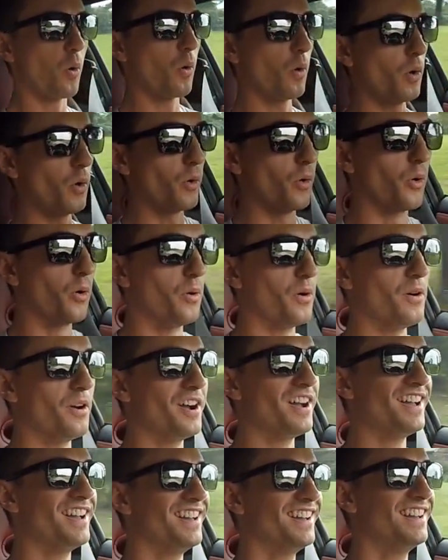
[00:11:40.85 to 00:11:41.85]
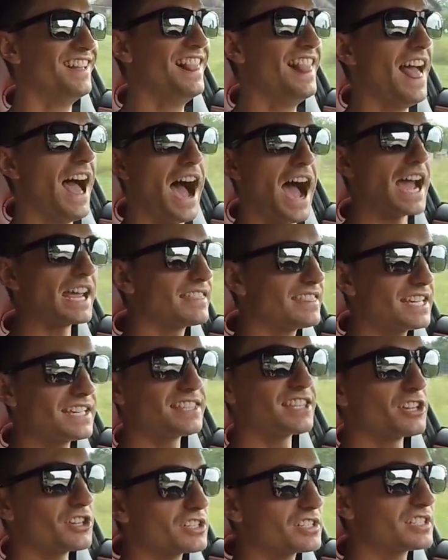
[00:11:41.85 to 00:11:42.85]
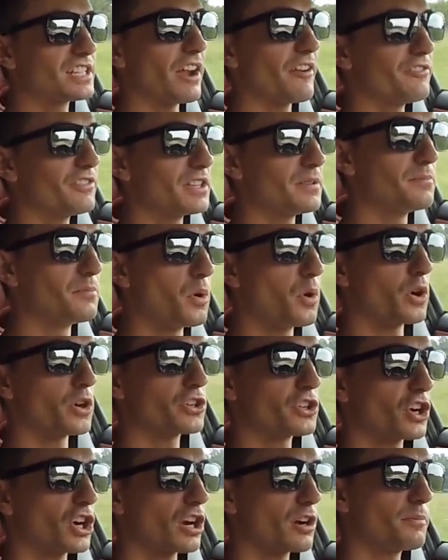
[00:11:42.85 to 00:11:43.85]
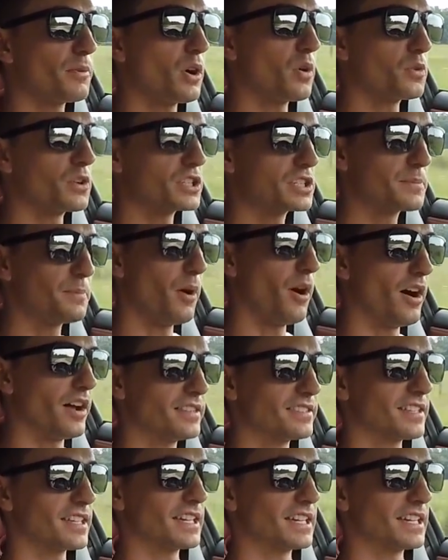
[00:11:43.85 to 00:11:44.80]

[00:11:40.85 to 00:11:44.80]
Whew. I think there is definitely more turbo response.